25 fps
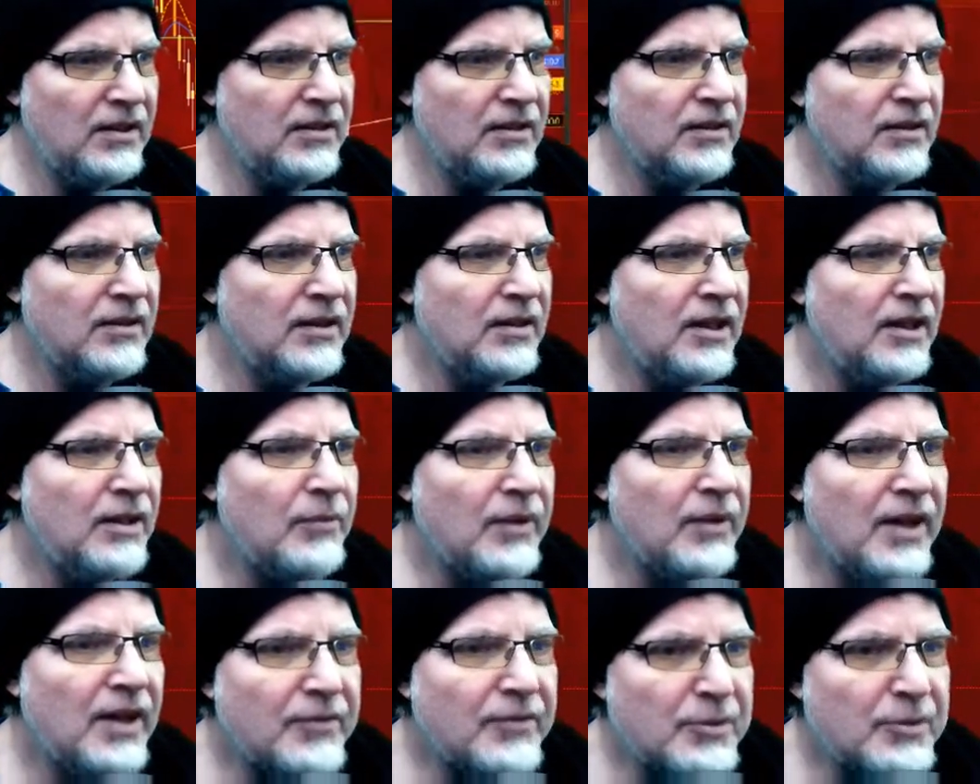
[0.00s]
It would
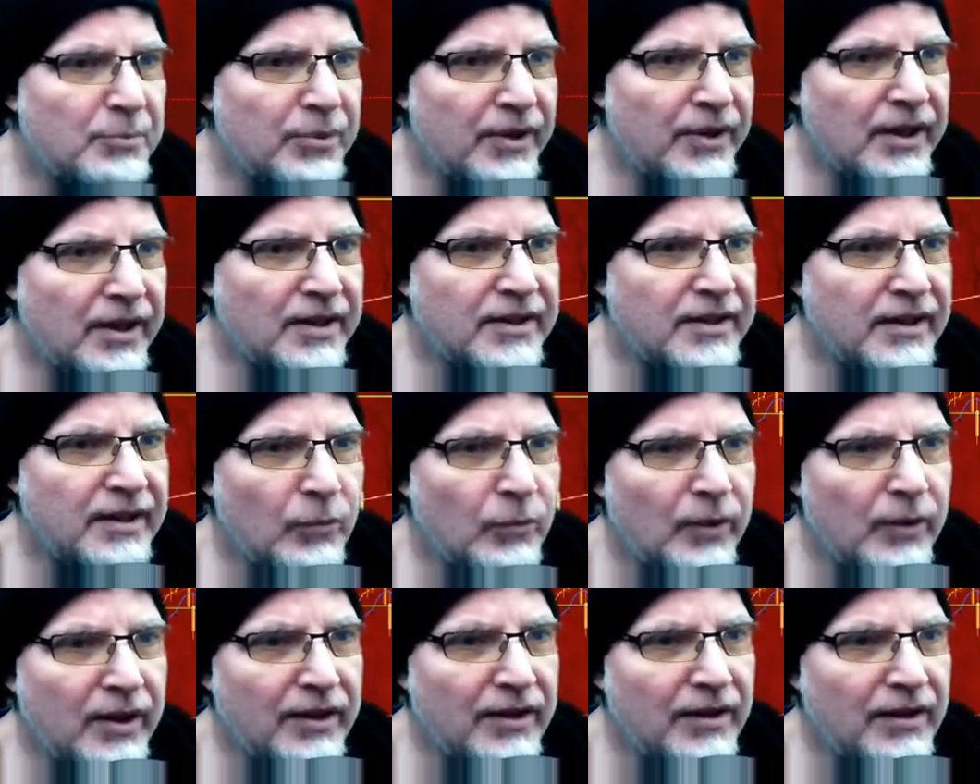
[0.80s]
have to break
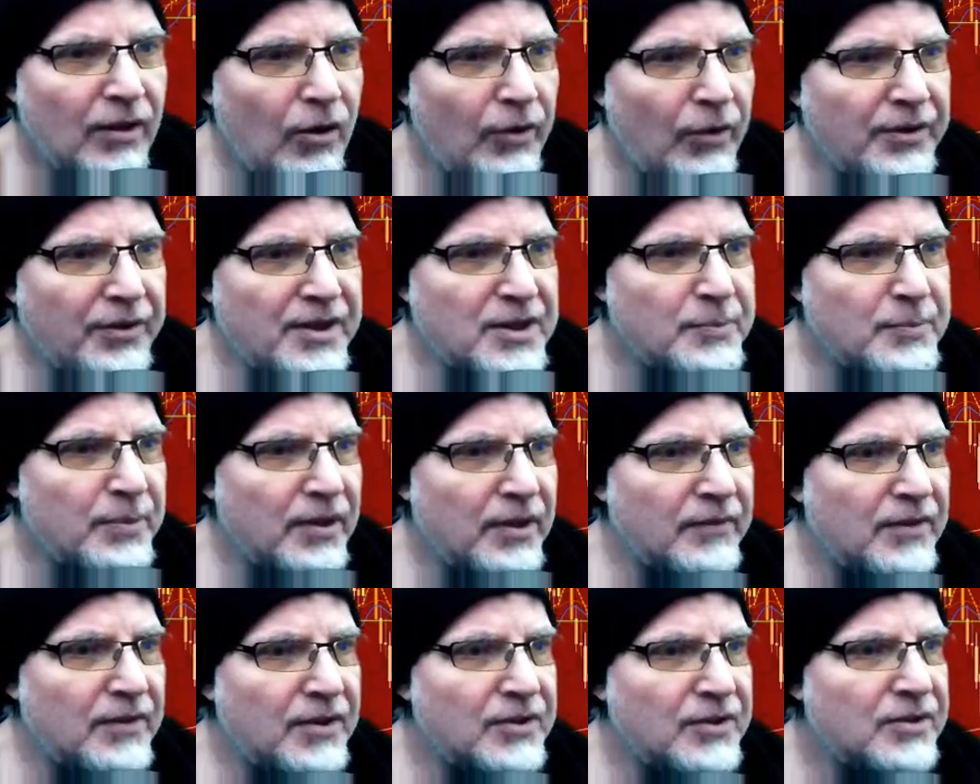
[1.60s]
all these
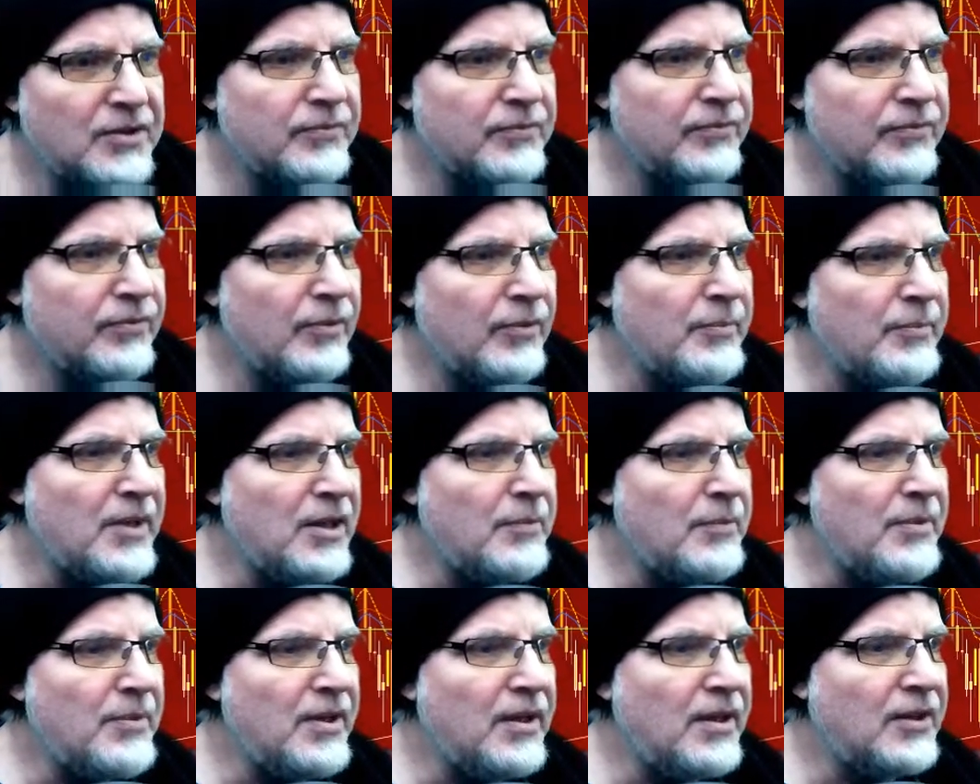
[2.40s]
pivots for me to
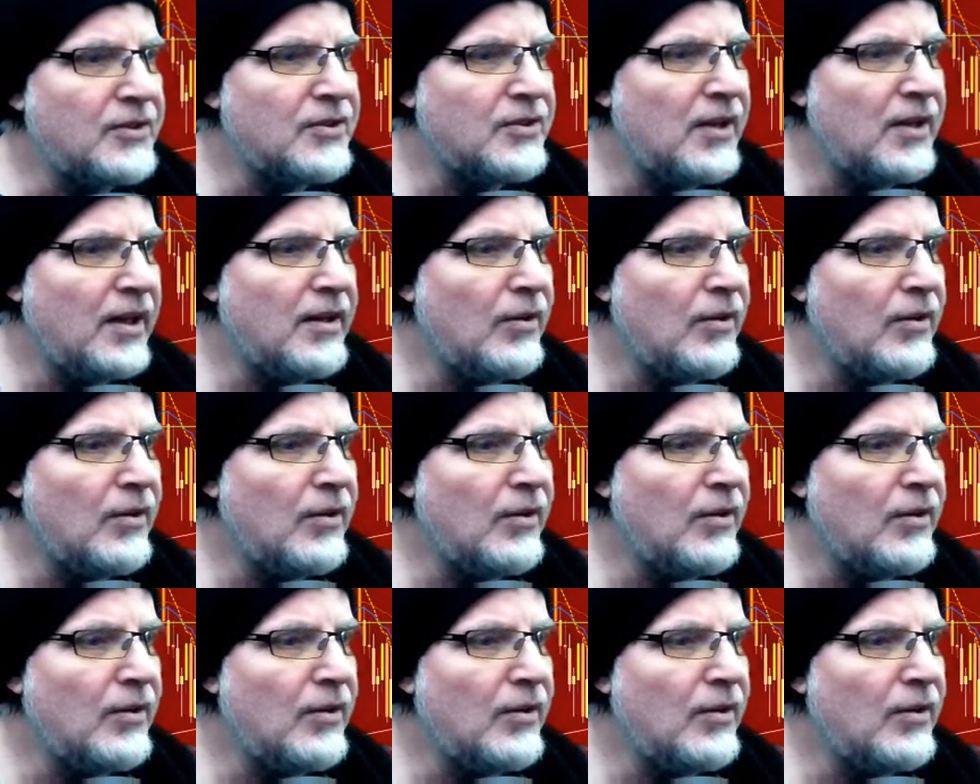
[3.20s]
be excited.